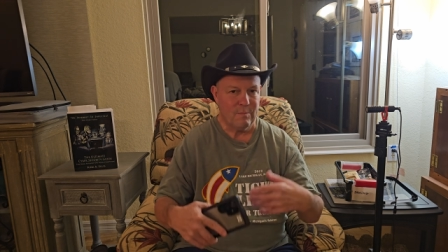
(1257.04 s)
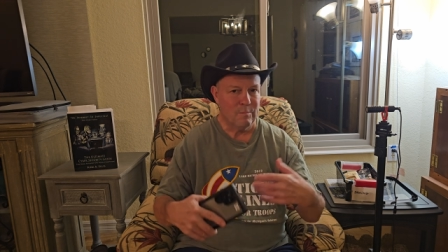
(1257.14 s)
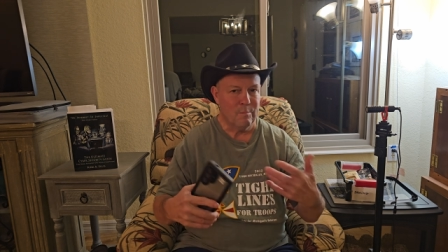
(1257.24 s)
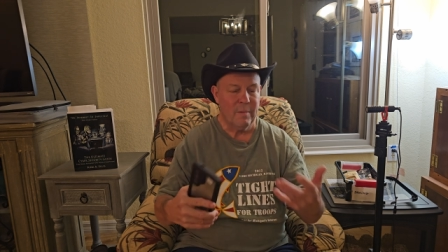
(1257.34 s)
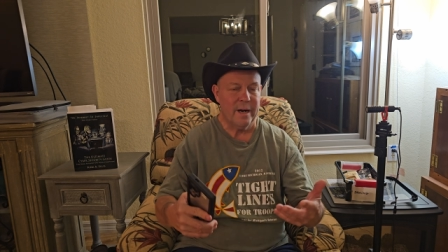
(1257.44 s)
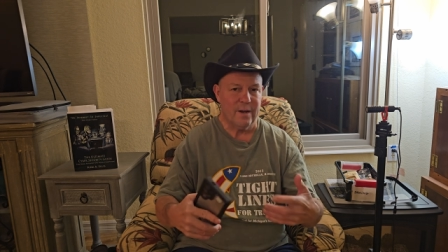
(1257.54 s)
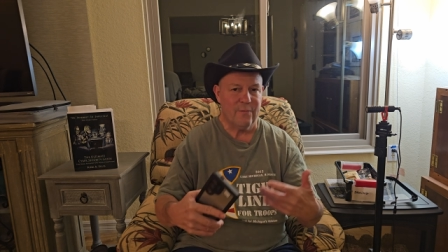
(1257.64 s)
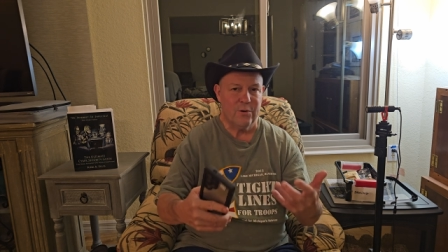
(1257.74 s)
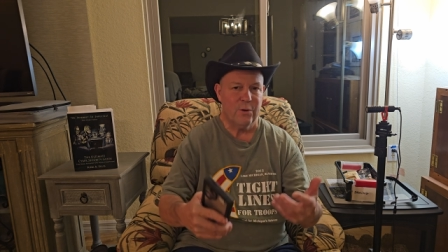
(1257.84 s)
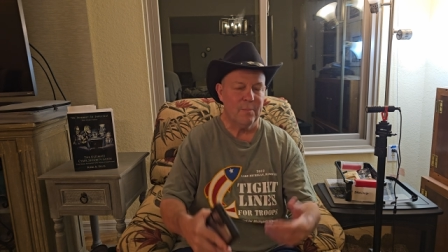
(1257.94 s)
money
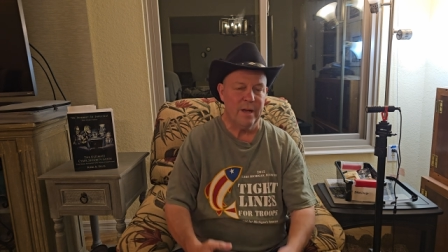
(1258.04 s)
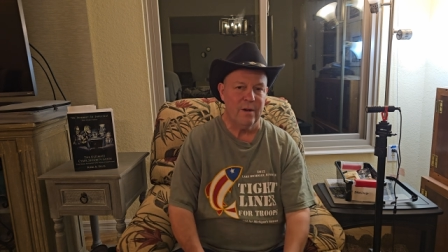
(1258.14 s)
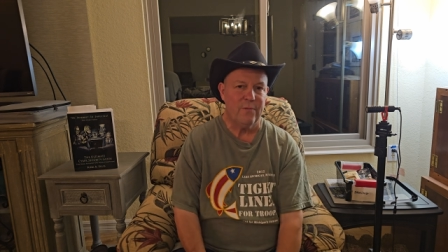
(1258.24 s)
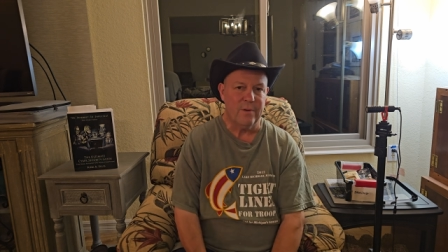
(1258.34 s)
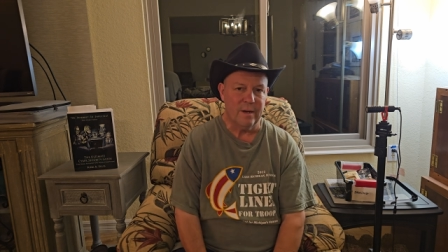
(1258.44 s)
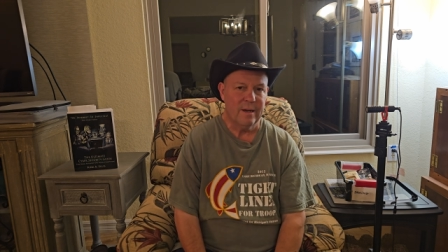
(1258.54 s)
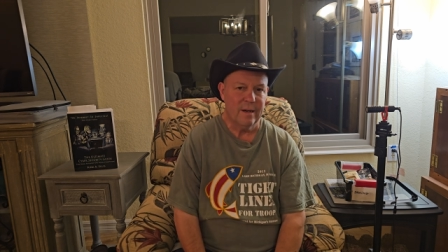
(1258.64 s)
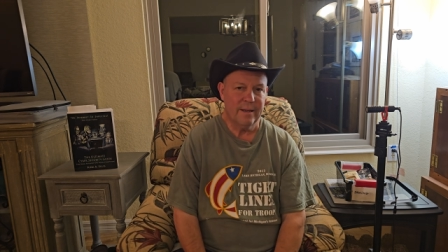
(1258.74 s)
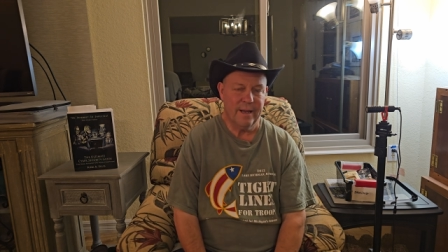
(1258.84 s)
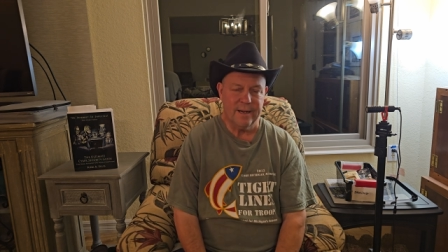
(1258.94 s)
for your benefit.
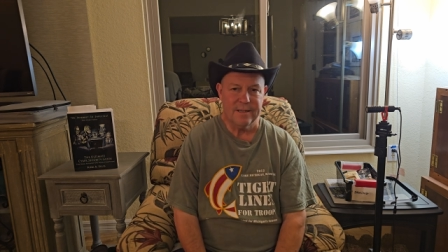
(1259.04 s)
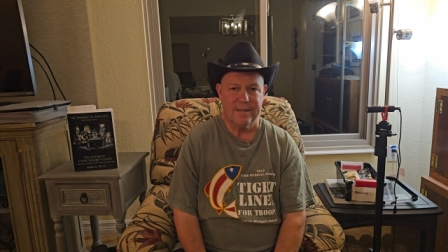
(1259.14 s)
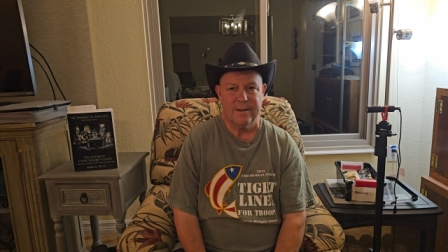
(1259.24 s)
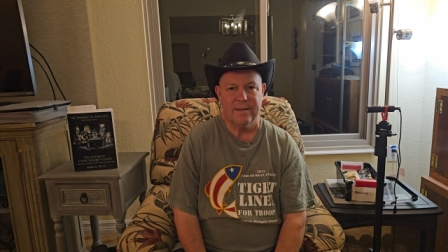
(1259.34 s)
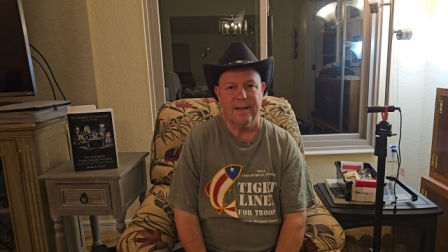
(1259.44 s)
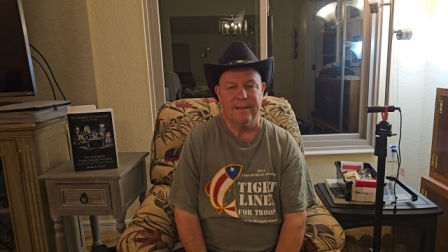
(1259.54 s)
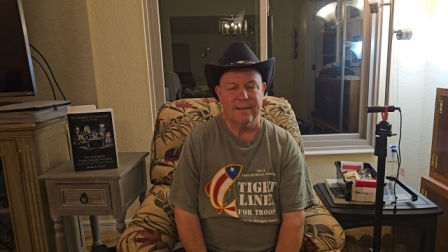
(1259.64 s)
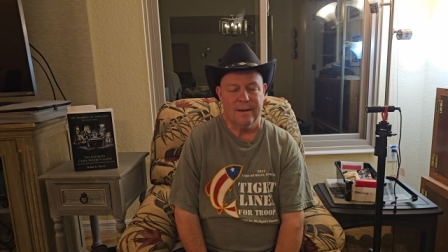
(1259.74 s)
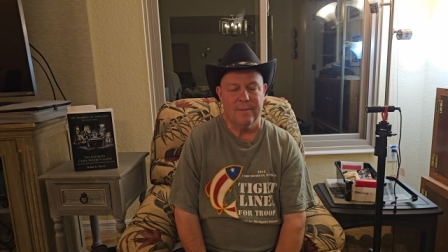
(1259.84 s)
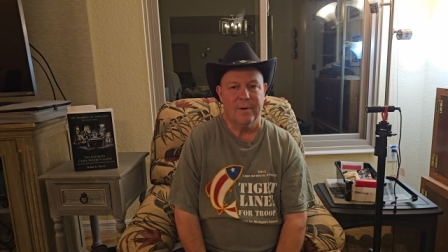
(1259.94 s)
They consider that their